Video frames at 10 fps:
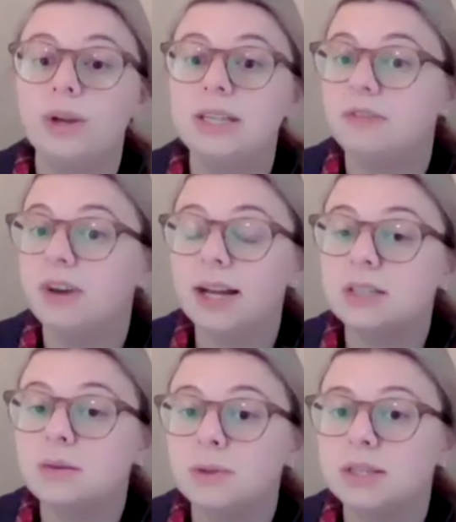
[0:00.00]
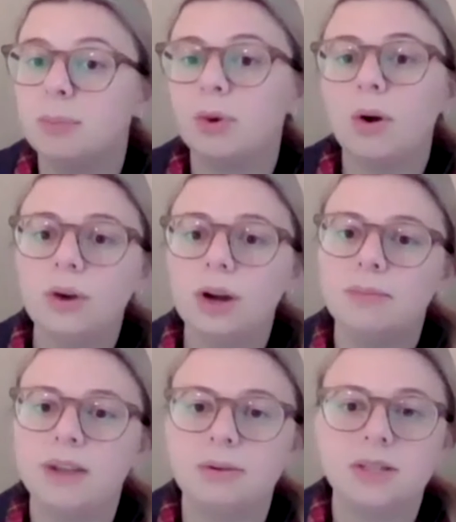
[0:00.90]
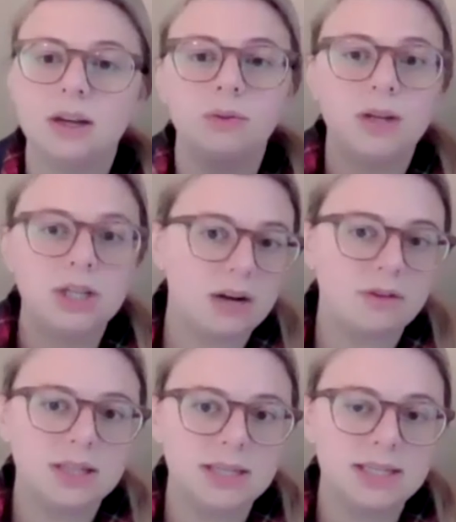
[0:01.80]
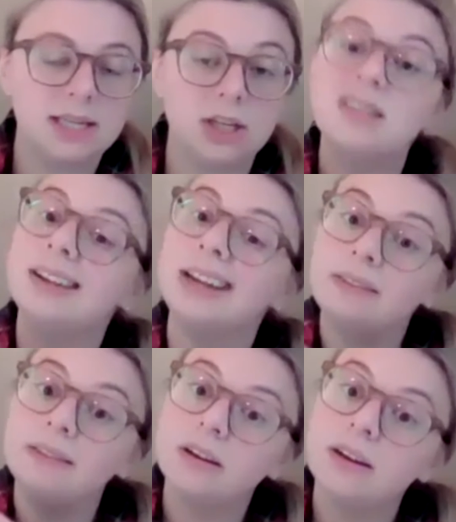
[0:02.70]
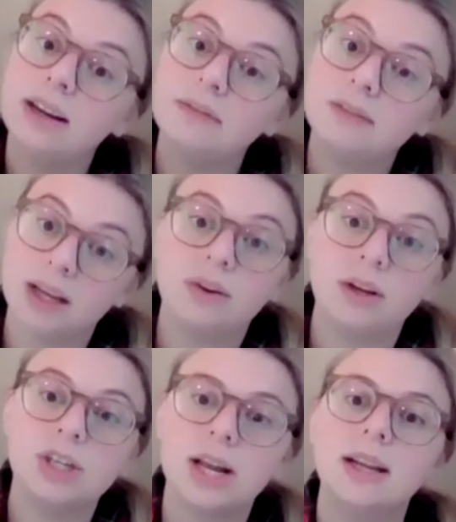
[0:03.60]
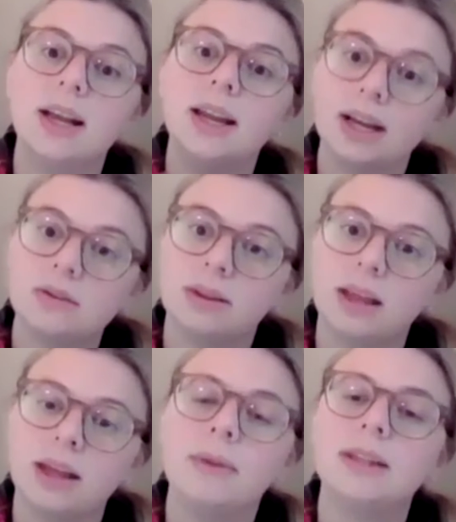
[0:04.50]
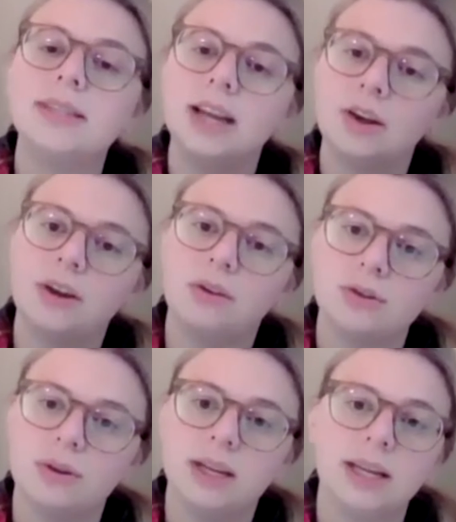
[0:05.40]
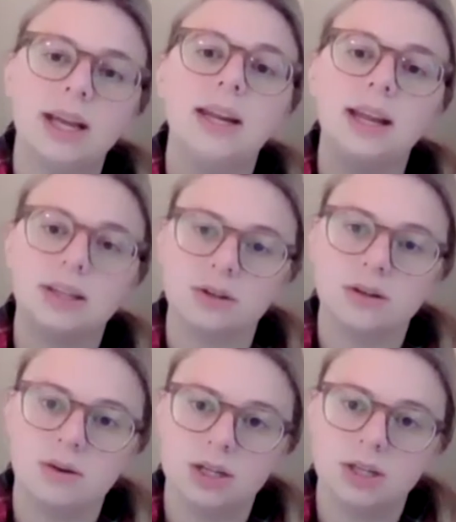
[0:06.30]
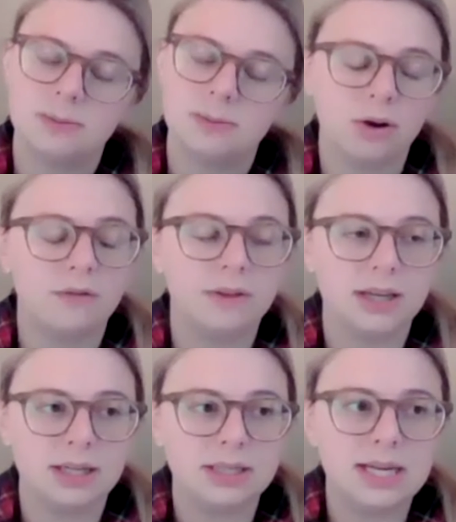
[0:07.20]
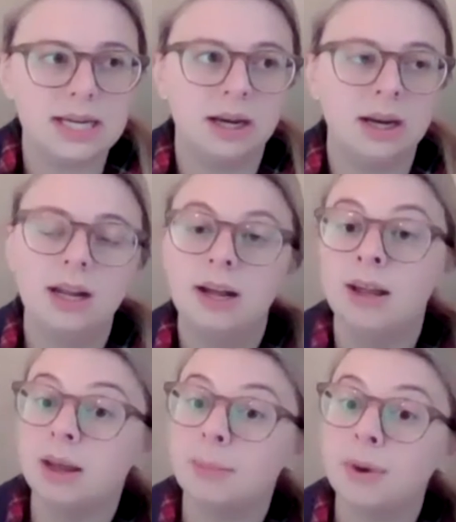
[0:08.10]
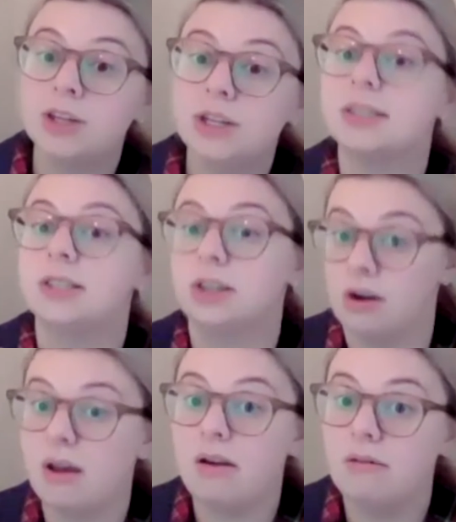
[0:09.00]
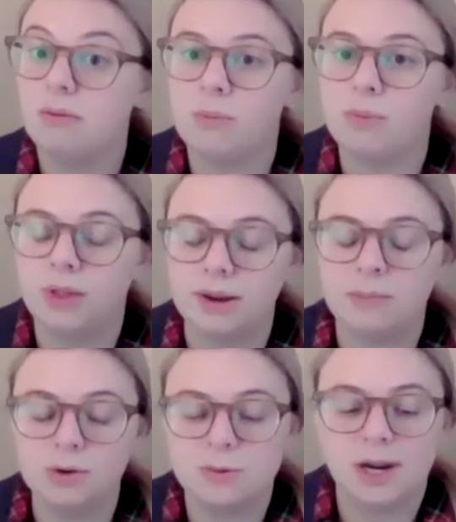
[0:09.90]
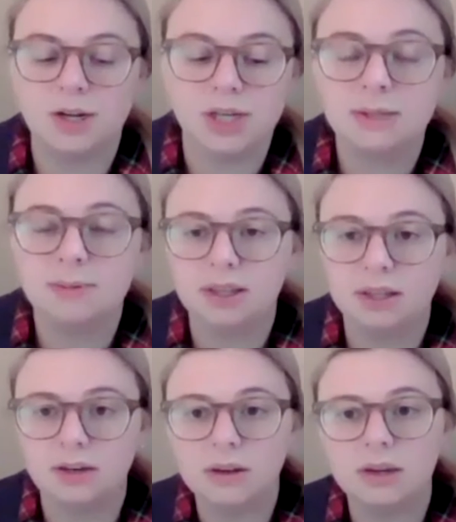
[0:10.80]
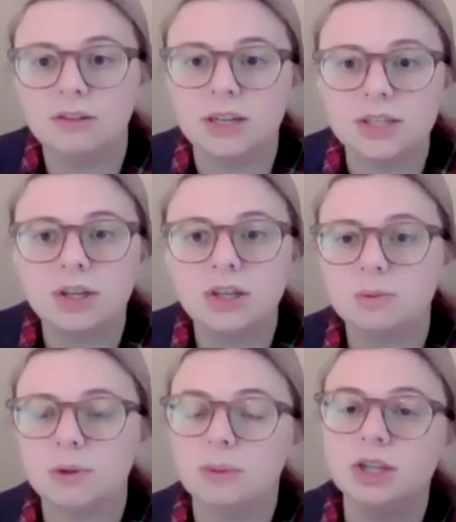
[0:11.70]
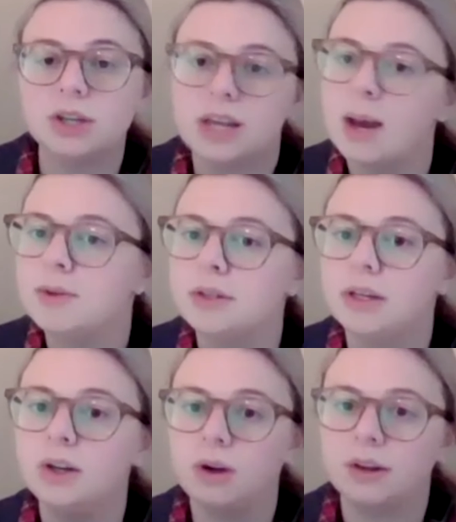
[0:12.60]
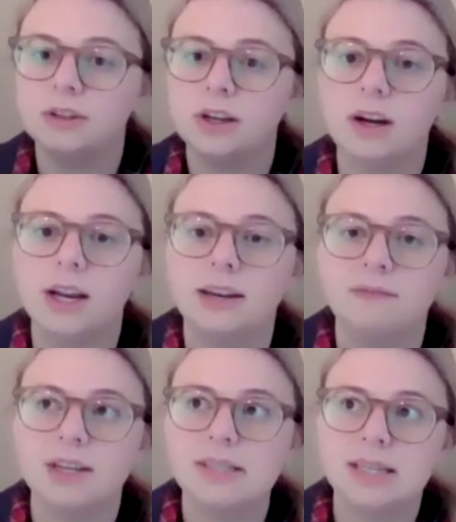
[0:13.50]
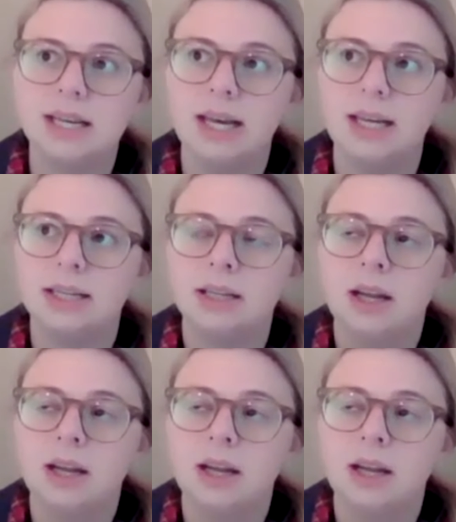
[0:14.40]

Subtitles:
we devised was a program that was going to reach out to these seniors in their native language and connect with them and see how they were doing and answer any questions about COVID-19. The project started, like most projects, with a literary research where we took the opportunity to go out there and investigate